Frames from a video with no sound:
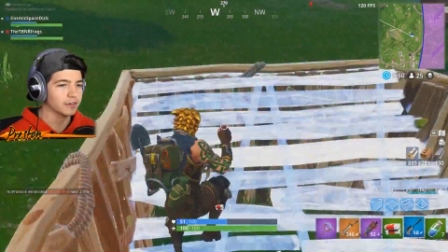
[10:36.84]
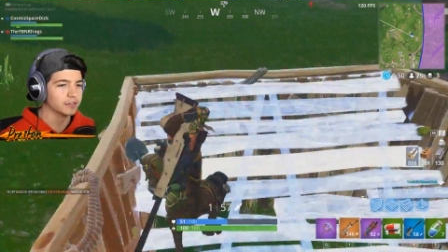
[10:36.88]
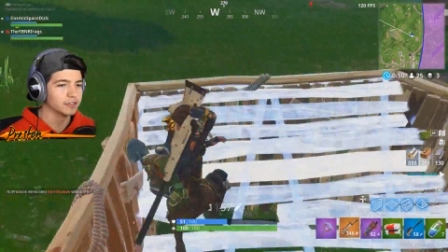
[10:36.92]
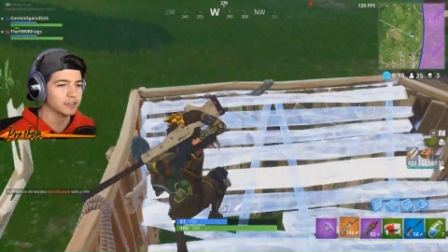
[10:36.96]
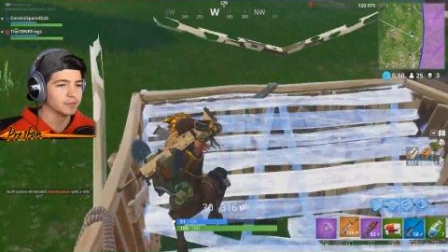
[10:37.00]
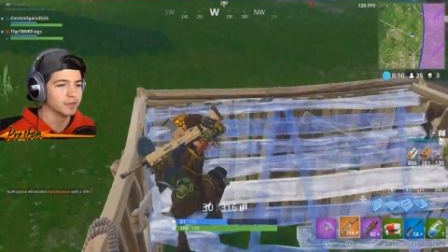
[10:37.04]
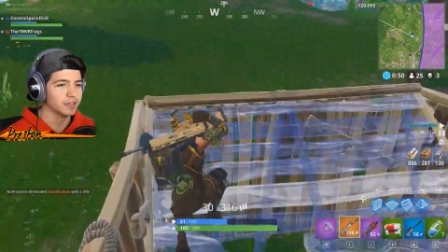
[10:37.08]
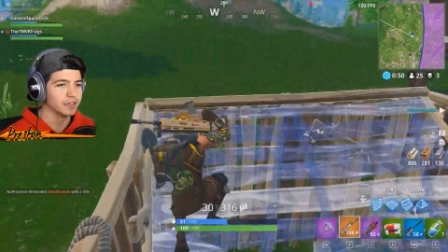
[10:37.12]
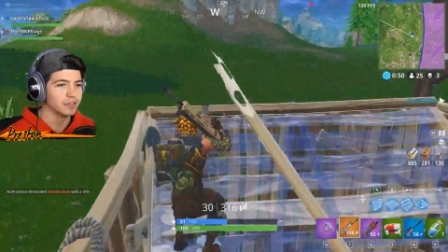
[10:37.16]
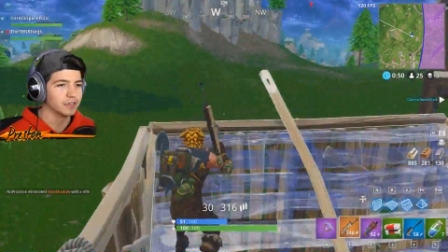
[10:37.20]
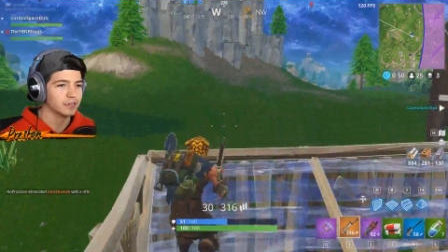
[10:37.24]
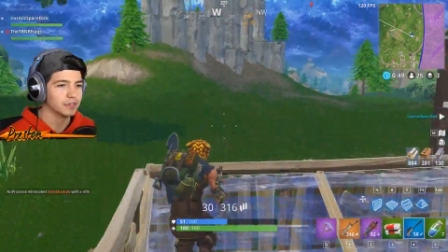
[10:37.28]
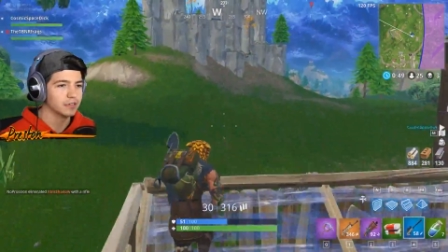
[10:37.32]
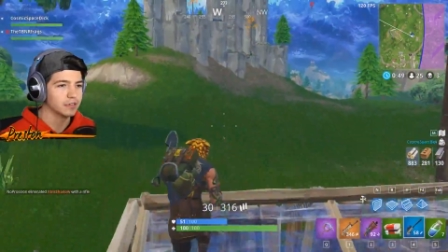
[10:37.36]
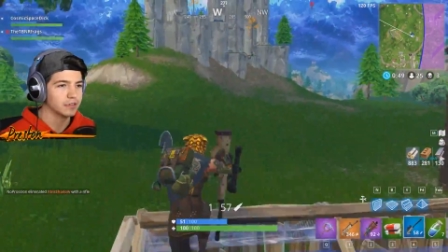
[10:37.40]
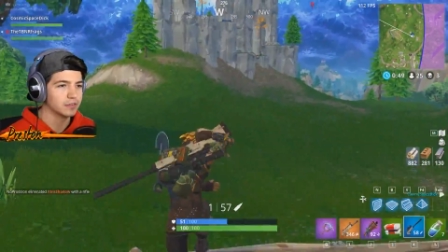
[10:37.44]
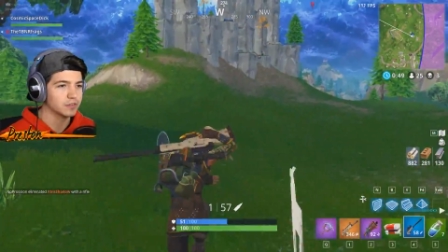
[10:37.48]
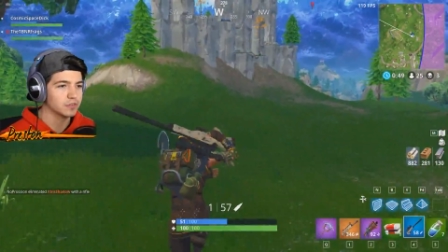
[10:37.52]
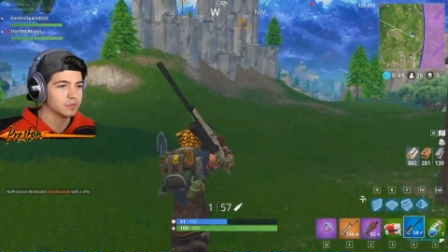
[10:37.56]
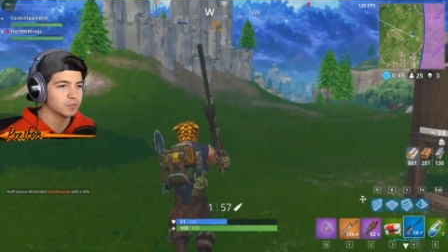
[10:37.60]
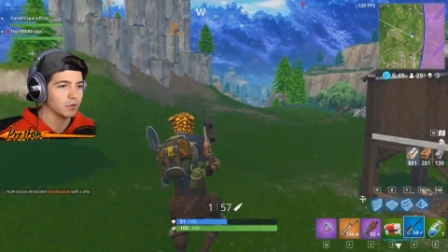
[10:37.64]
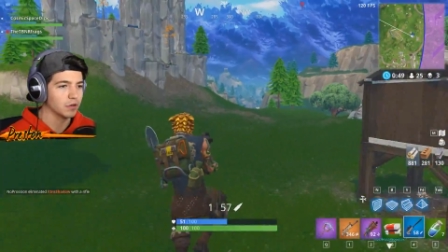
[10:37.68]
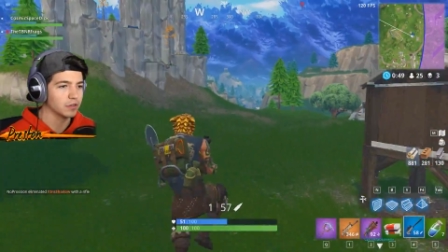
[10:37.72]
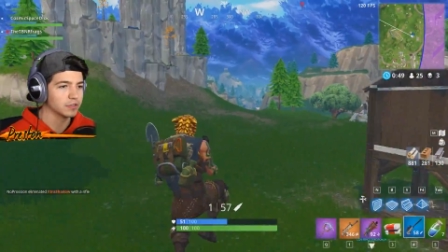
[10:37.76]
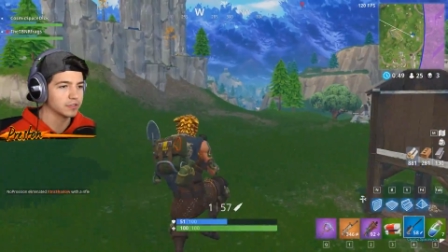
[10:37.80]
I know thick, what you mean.
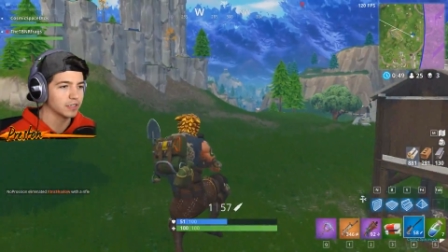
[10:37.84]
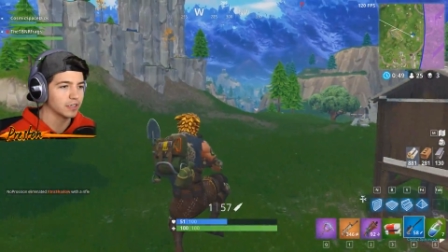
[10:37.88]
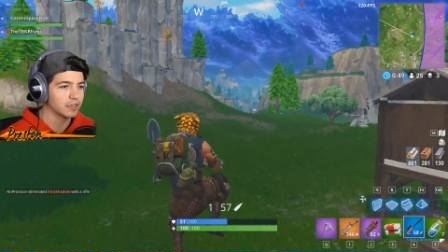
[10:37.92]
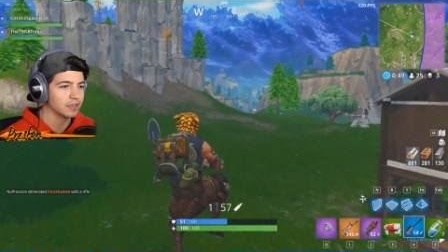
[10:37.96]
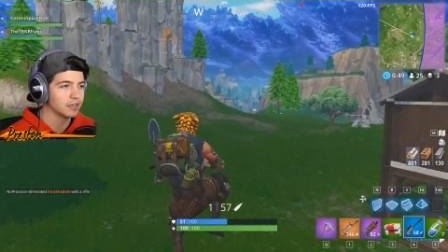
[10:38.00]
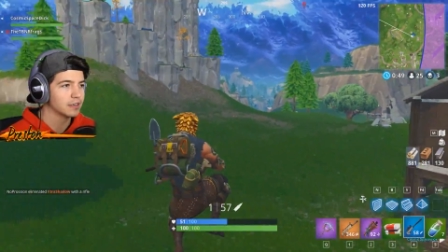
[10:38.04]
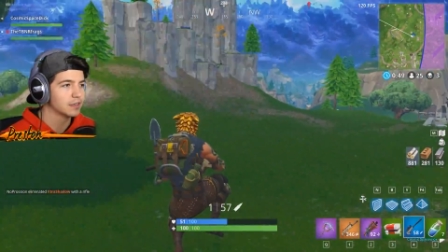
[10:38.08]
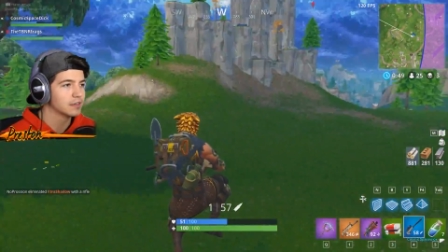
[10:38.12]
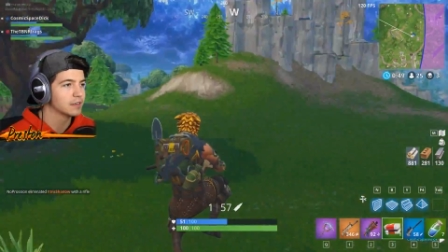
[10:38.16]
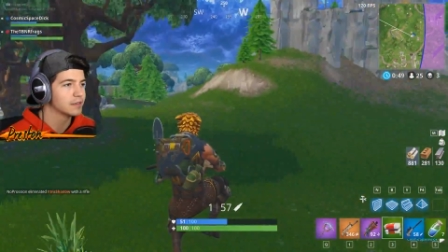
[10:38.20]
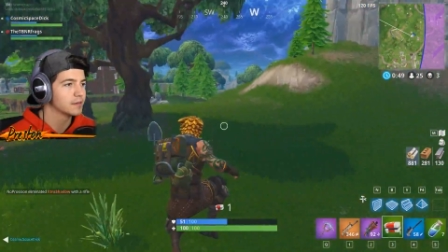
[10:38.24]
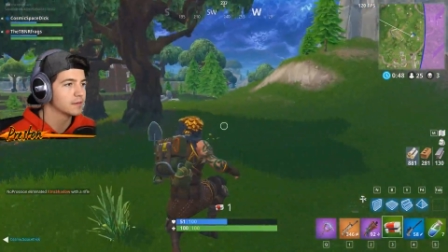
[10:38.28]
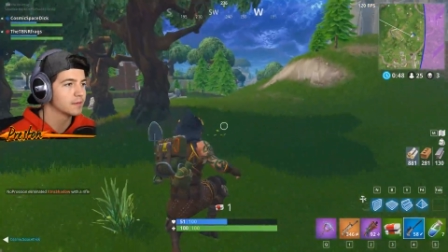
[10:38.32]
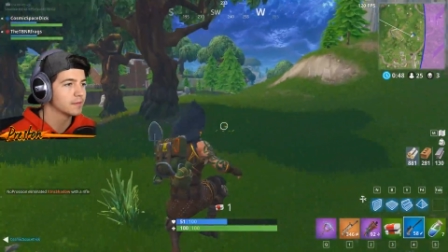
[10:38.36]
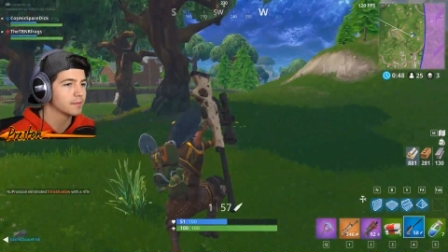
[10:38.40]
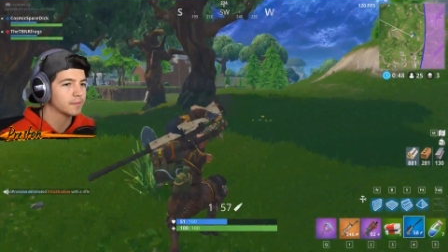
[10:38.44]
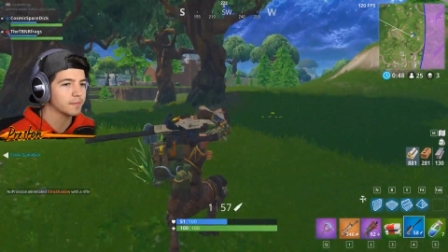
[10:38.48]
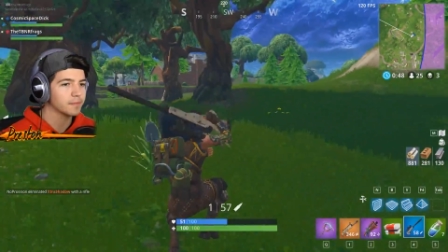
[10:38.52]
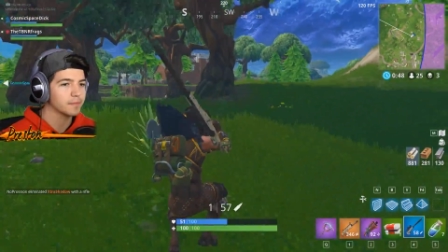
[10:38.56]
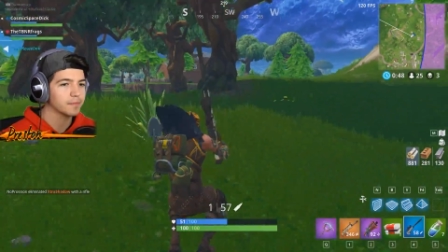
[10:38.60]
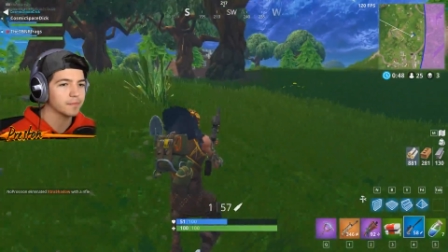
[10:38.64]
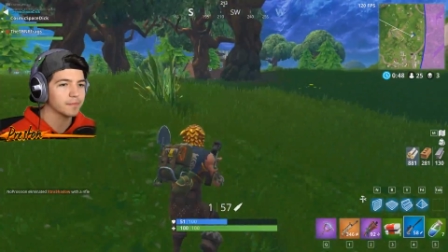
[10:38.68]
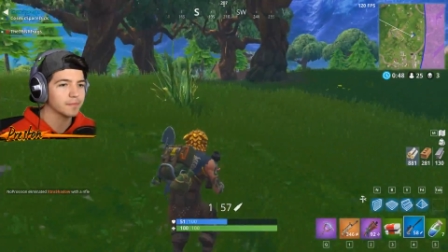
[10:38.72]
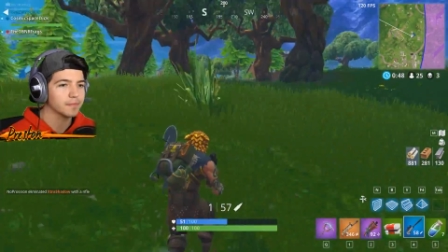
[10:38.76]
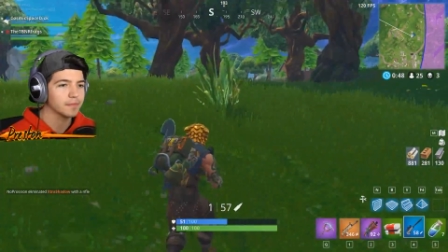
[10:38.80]
Small side. You can
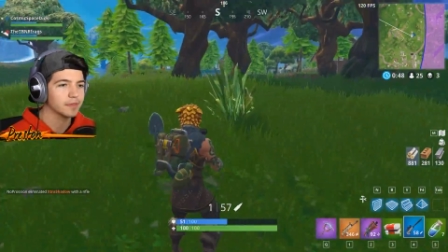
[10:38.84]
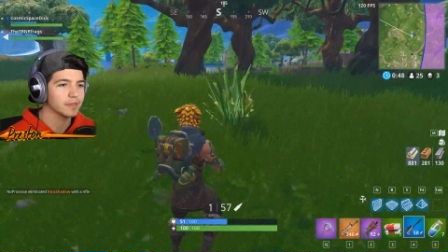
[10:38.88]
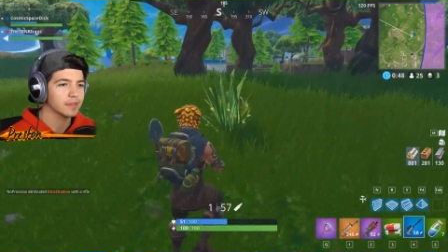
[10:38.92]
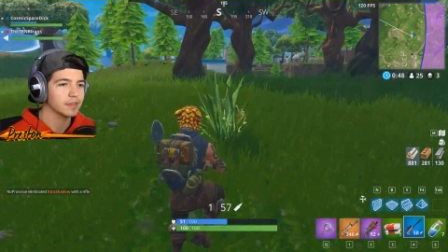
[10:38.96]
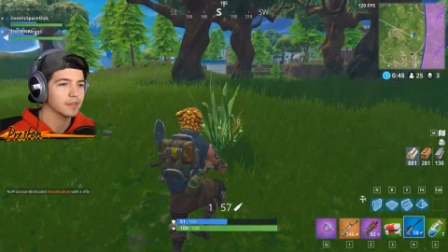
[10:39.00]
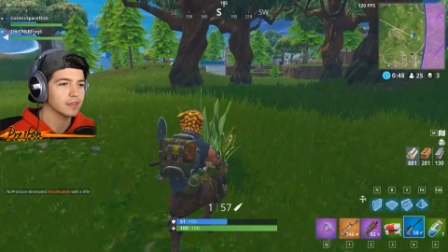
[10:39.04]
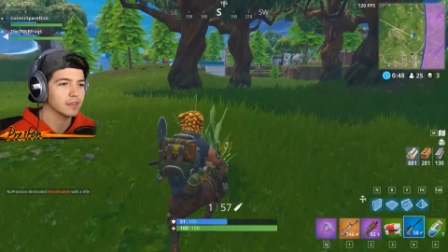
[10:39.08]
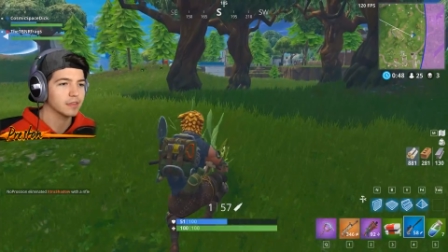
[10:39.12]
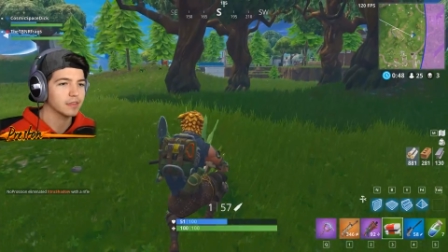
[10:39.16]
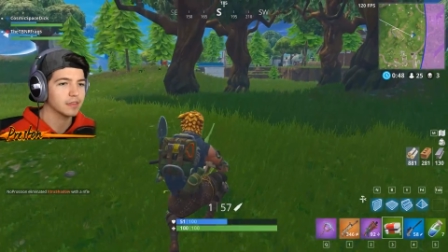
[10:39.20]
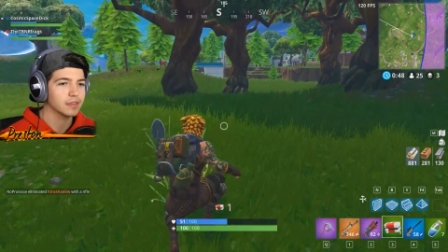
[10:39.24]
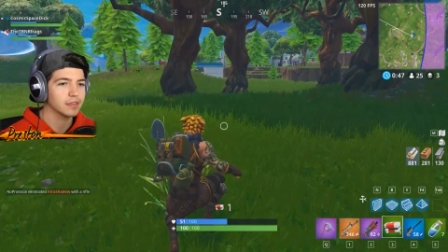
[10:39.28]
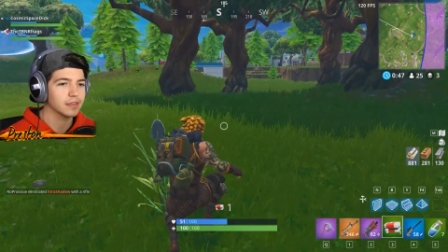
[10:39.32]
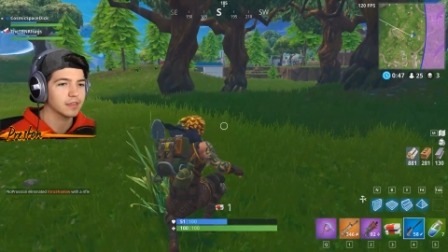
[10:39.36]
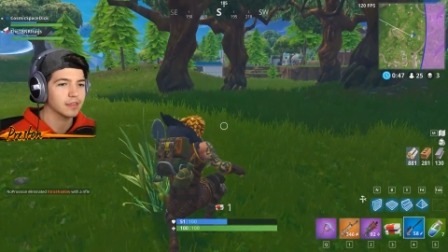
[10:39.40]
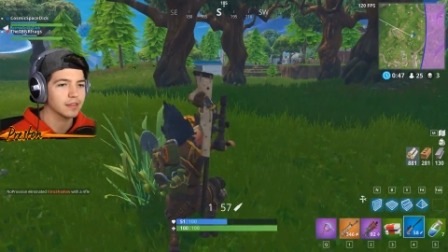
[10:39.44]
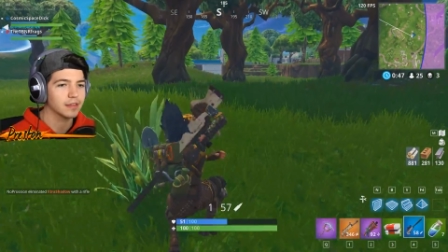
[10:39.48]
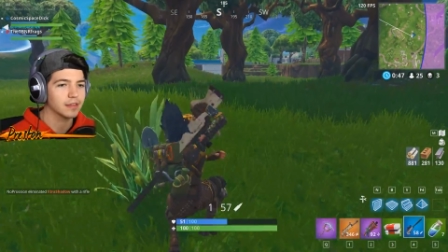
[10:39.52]
yeah, you can do it.